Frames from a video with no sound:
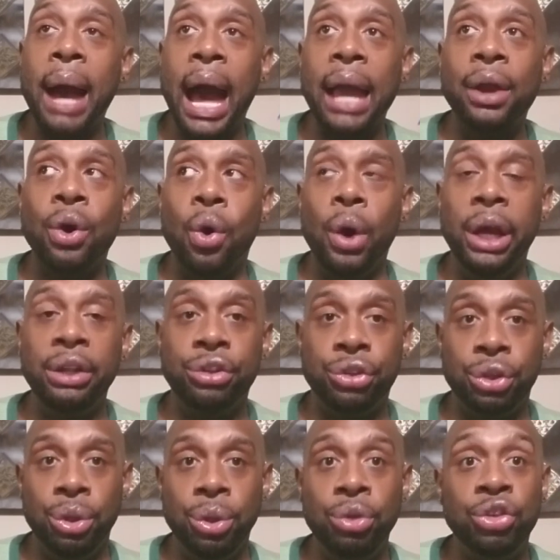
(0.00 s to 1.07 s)
I going
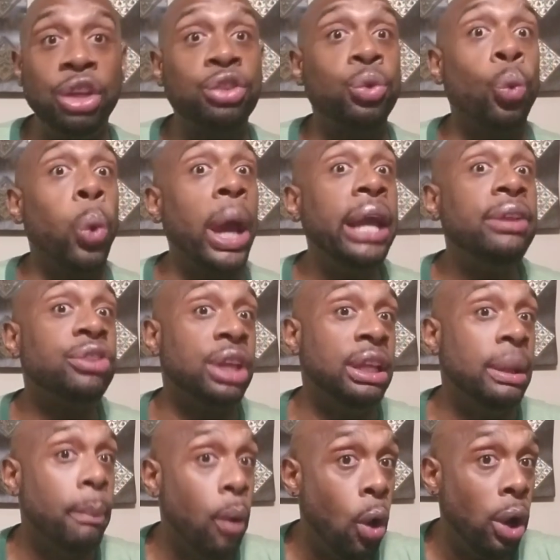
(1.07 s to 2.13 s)
to just wait till in
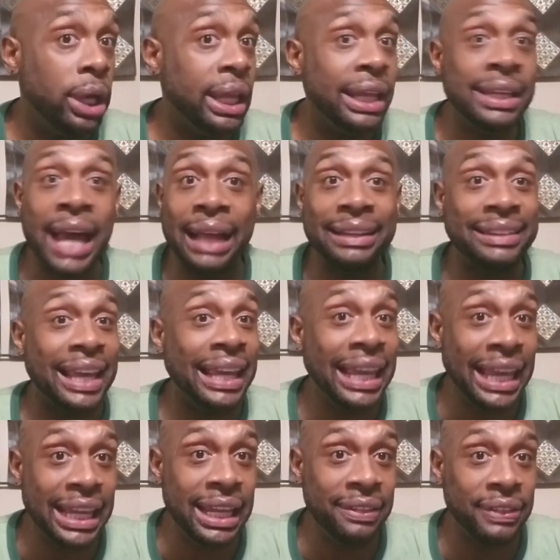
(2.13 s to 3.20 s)
the morning and not say
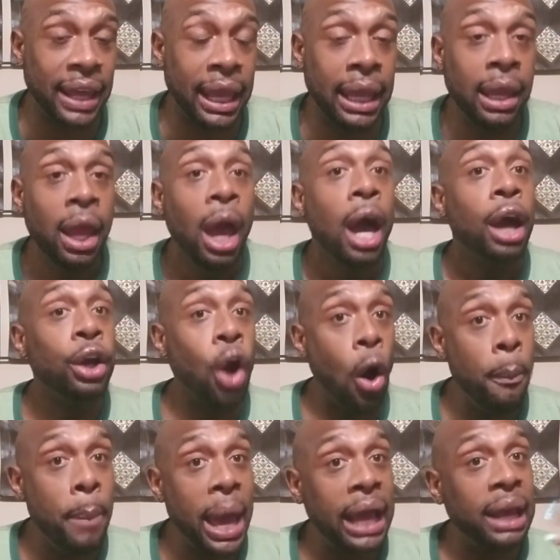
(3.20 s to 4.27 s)
anything,
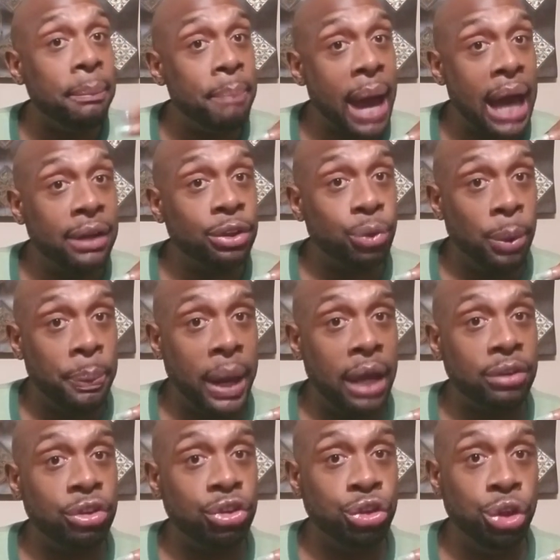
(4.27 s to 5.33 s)
go back and buy the three
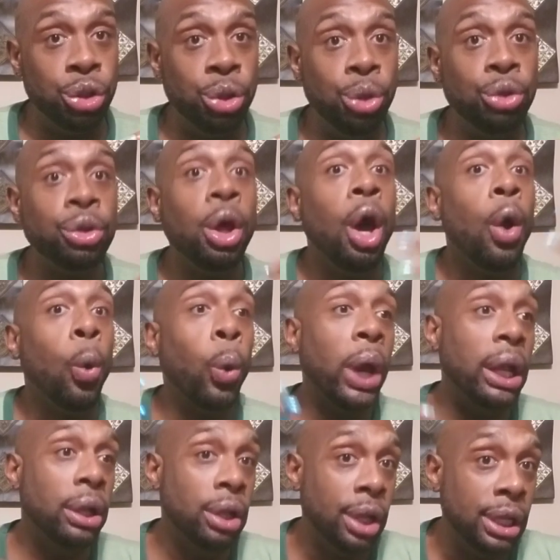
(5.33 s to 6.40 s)
pairs of shoes
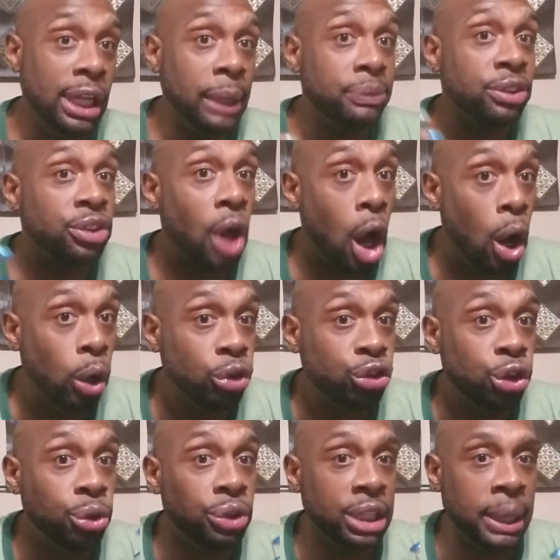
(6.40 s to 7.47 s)
with Lil Lips' old
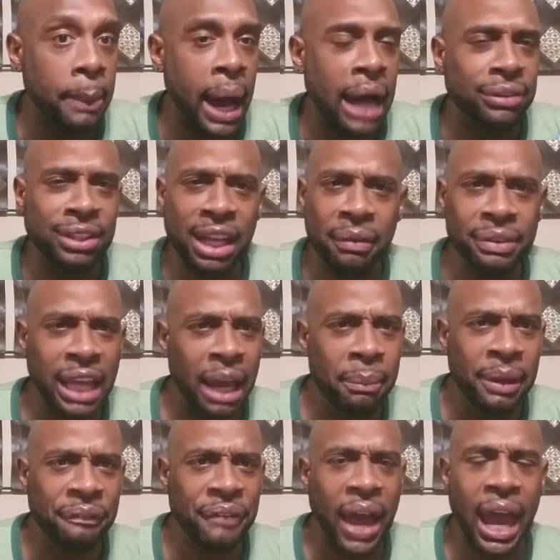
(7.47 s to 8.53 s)
shoes in the box, and everything will
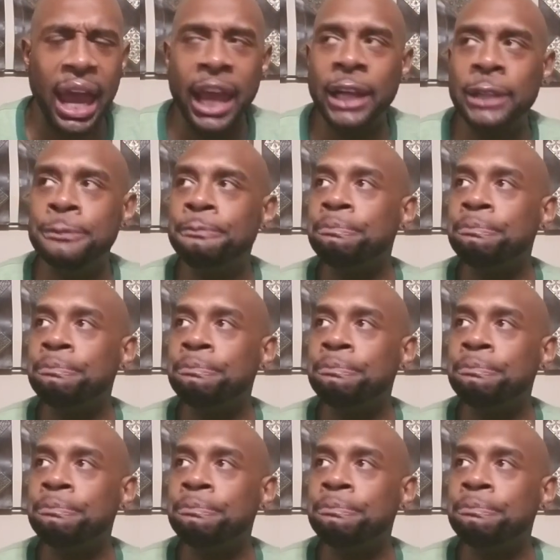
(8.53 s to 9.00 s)
be fine.